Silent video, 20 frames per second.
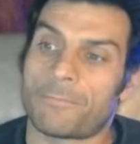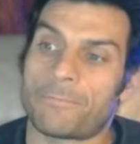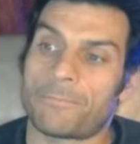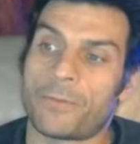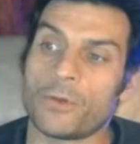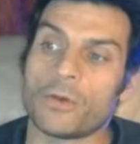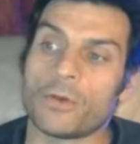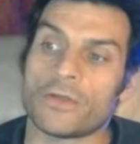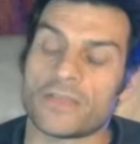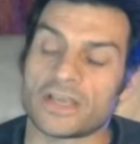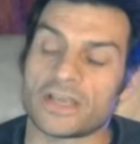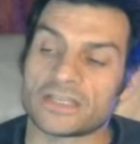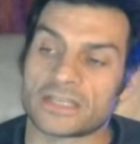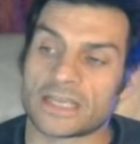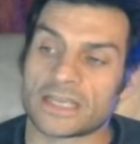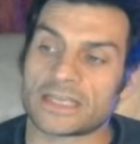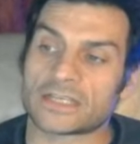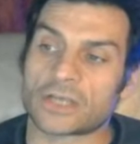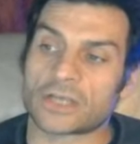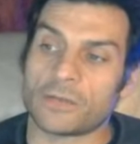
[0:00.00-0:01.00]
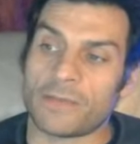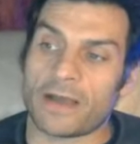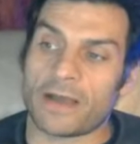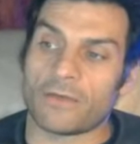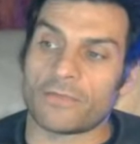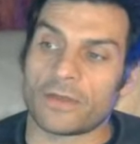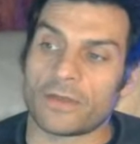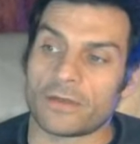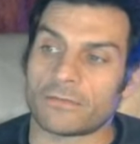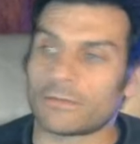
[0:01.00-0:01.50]
it's come
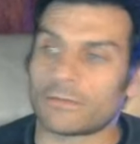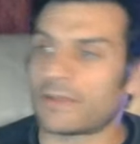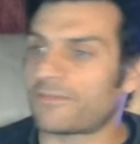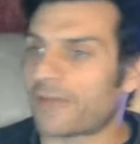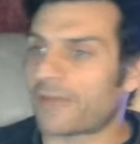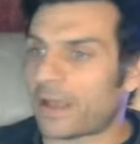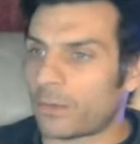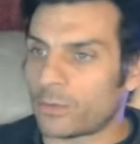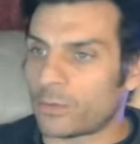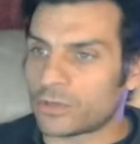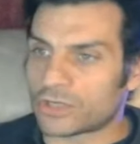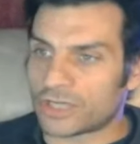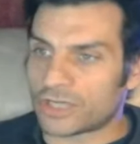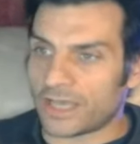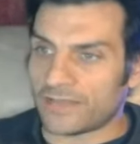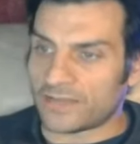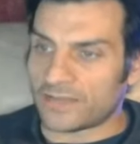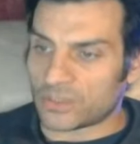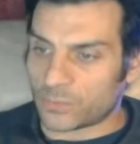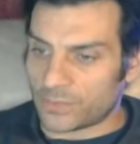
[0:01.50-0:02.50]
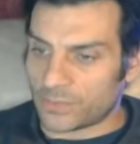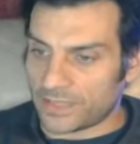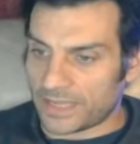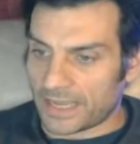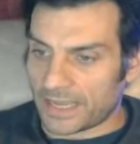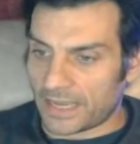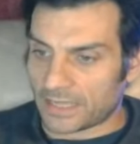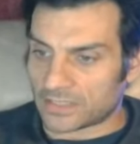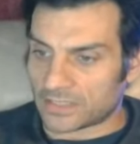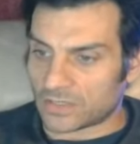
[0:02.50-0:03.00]
out that, in fact, I will share this with you
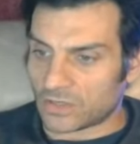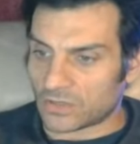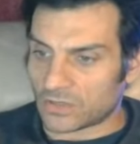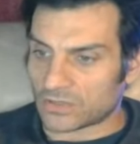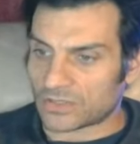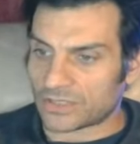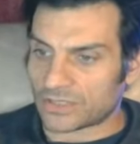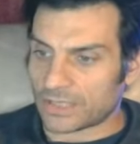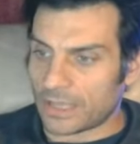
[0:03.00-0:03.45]
guys, because